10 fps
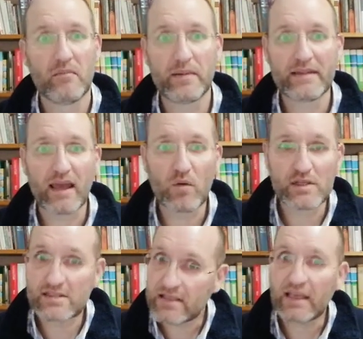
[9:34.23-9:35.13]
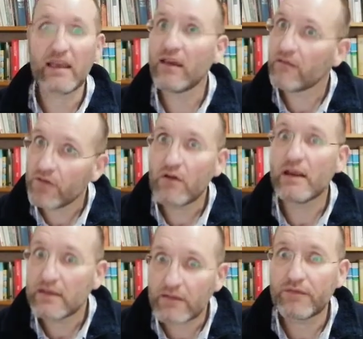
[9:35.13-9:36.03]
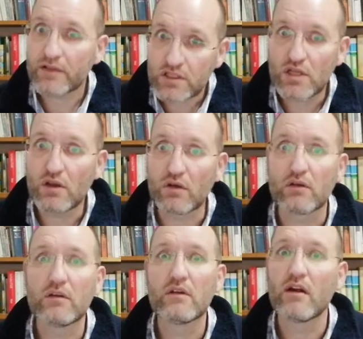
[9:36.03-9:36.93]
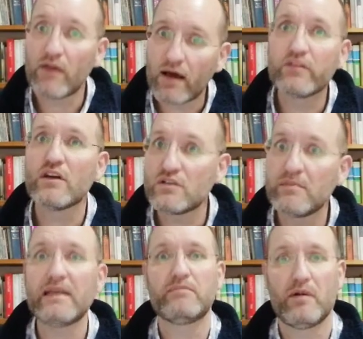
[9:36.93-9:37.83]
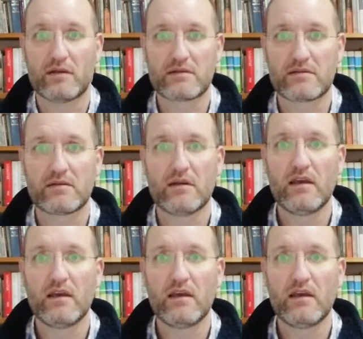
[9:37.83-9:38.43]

but they were singing a very different tune around those meat pots.